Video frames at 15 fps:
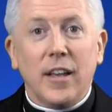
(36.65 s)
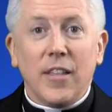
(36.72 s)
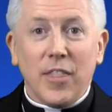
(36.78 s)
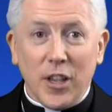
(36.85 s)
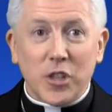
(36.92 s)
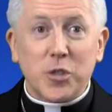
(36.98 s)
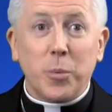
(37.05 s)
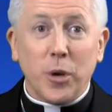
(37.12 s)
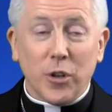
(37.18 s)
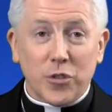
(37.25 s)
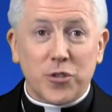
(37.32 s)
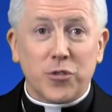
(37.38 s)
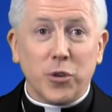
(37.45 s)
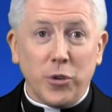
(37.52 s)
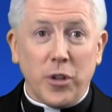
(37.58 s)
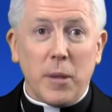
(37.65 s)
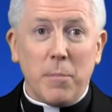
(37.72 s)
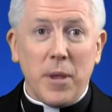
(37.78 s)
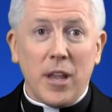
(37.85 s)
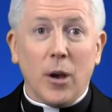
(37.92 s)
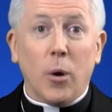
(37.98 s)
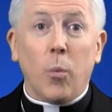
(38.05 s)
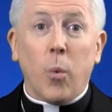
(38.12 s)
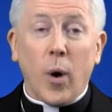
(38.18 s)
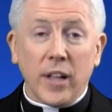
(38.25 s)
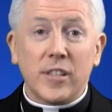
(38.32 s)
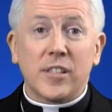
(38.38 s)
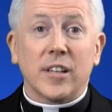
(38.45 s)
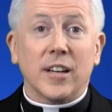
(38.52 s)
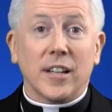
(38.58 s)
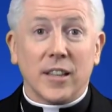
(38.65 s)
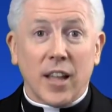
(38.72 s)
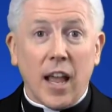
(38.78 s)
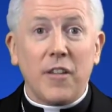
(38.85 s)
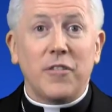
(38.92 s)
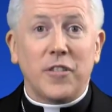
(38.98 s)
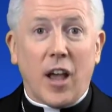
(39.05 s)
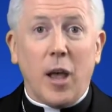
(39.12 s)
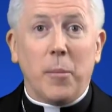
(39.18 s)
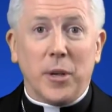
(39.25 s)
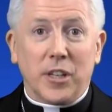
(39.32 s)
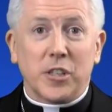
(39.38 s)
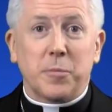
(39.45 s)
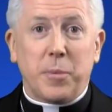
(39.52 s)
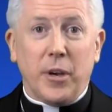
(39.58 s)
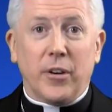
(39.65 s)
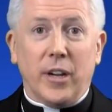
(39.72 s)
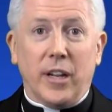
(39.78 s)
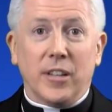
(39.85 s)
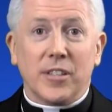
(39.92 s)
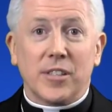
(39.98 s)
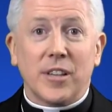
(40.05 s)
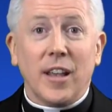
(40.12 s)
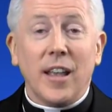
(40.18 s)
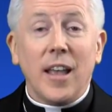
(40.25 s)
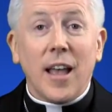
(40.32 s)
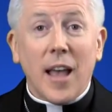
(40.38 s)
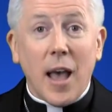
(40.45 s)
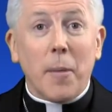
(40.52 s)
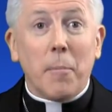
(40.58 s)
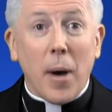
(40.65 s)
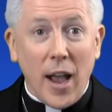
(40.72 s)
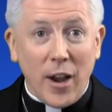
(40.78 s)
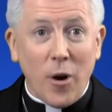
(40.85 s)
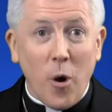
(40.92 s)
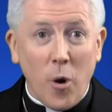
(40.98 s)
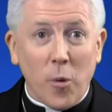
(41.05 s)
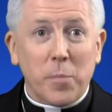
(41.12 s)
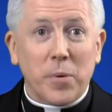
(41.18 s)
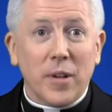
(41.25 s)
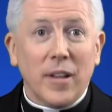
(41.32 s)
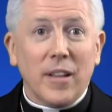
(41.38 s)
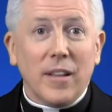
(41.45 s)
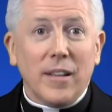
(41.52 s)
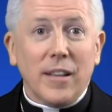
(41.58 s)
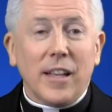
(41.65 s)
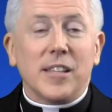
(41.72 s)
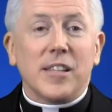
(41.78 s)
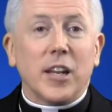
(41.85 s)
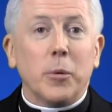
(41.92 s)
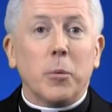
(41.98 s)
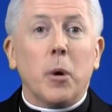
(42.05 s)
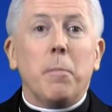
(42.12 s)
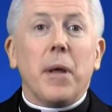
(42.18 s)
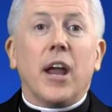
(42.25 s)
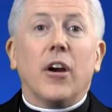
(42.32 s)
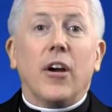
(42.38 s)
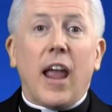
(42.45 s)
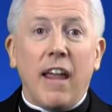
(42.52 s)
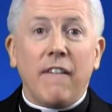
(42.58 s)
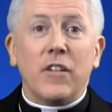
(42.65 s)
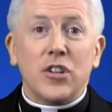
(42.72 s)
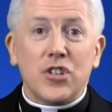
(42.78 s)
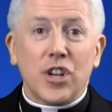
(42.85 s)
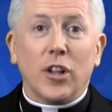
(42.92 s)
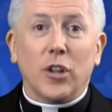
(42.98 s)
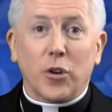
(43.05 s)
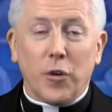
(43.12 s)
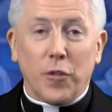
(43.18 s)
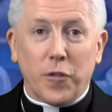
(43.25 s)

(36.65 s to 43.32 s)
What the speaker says: This will truly be a once-in-a-lifetime experience, and my hope is that it will bear evangelical